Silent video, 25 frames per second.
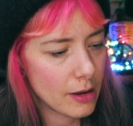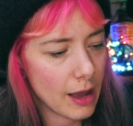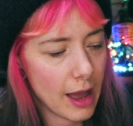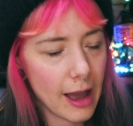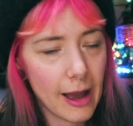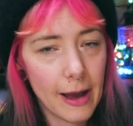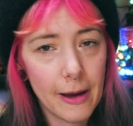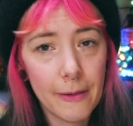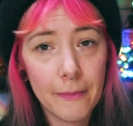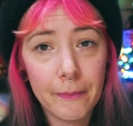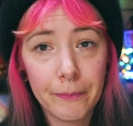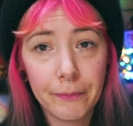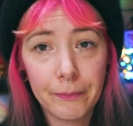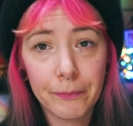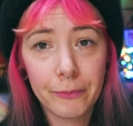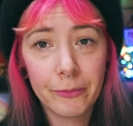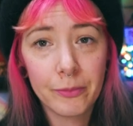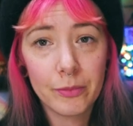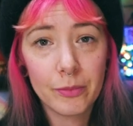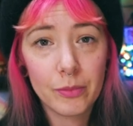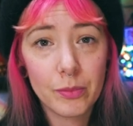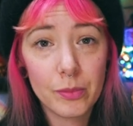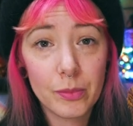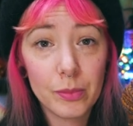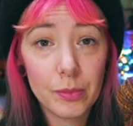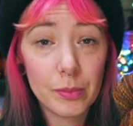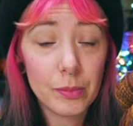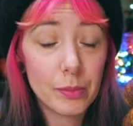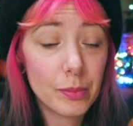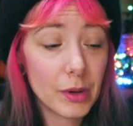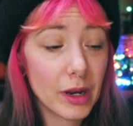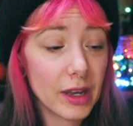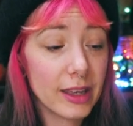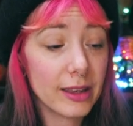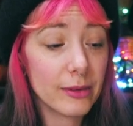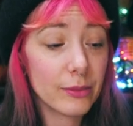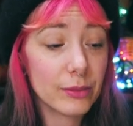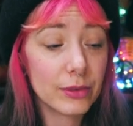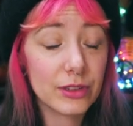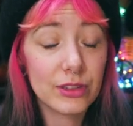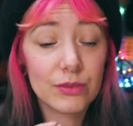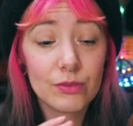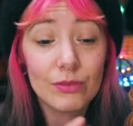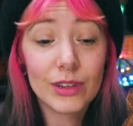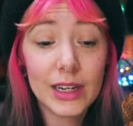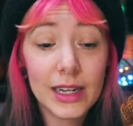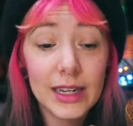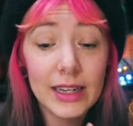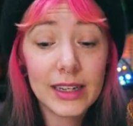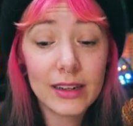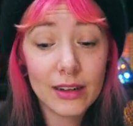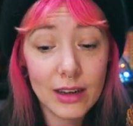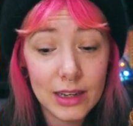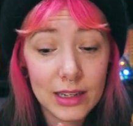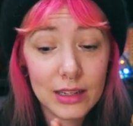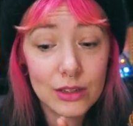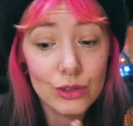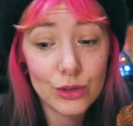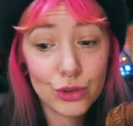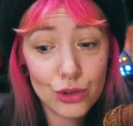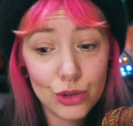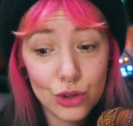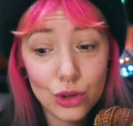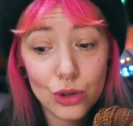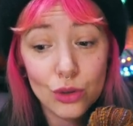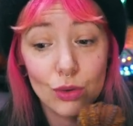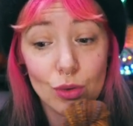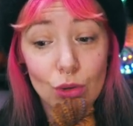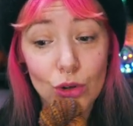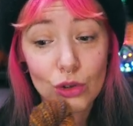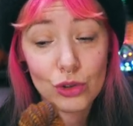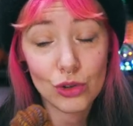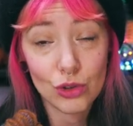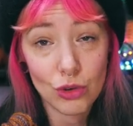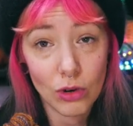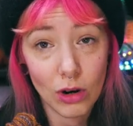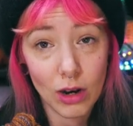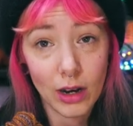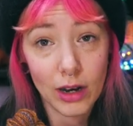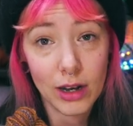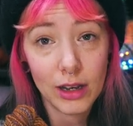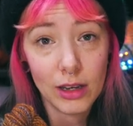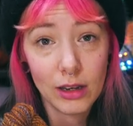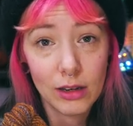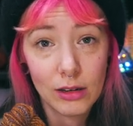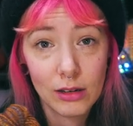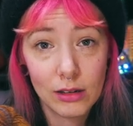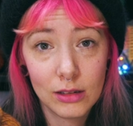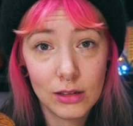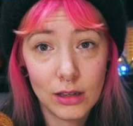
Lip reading: But it was really nice to try